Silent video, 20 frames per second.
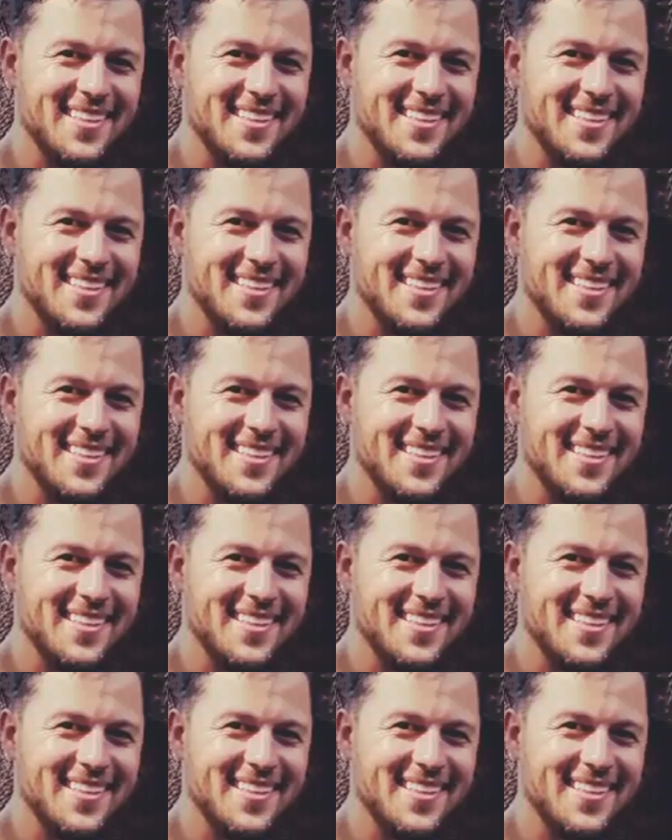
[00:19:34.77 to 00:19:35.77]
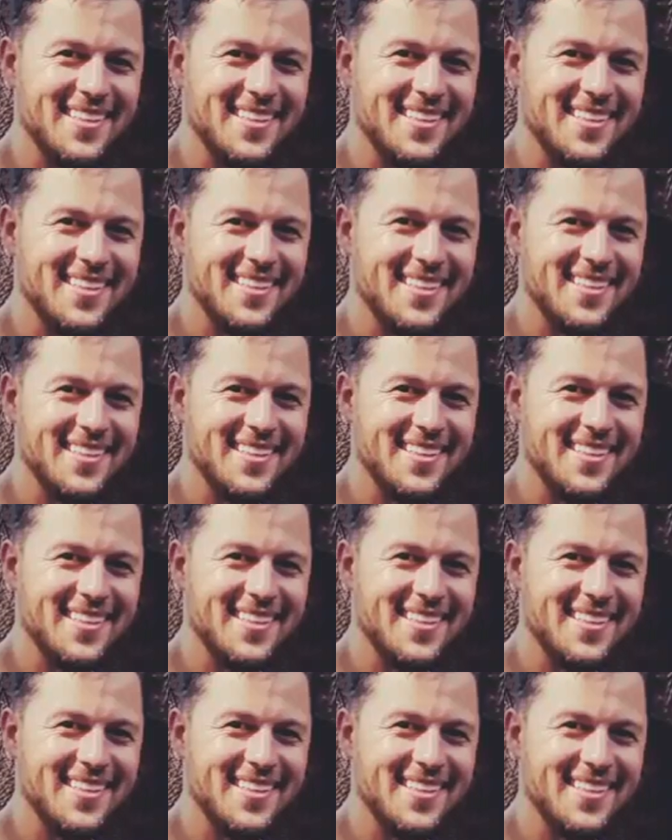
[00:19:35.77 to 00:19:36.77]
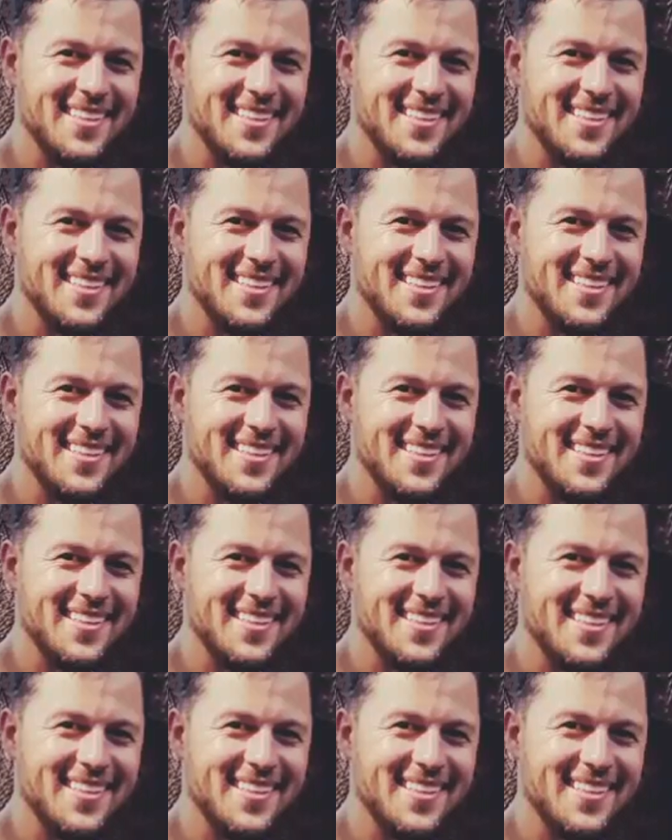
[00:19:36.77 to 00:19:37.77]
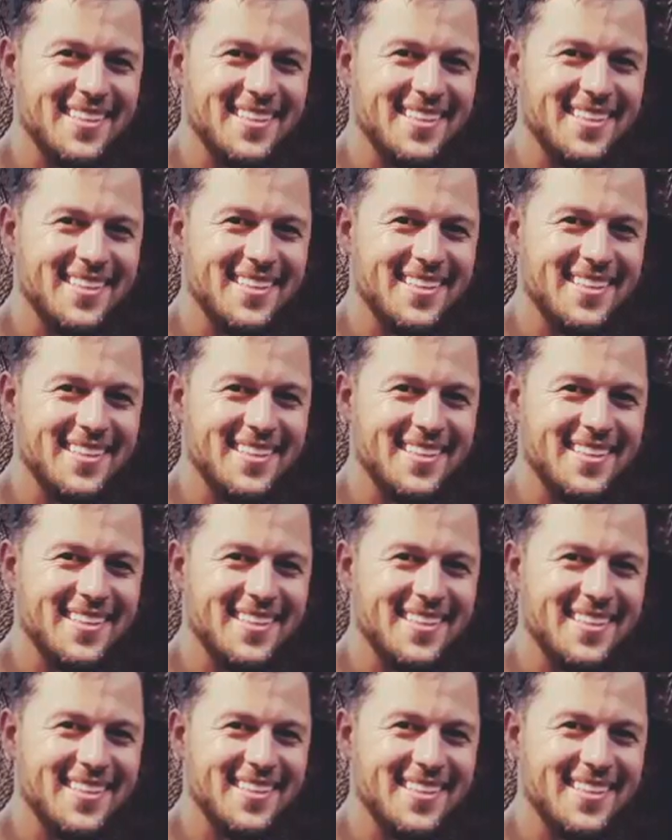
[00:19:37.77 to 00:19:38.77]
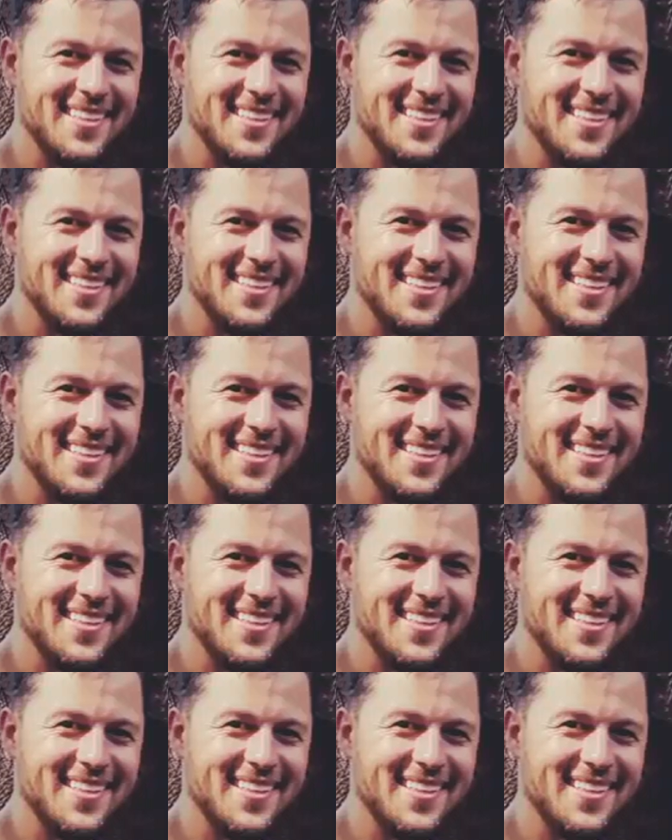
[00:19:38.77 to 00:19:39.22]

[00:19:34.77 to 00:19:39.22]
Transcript: This person isn't speaking.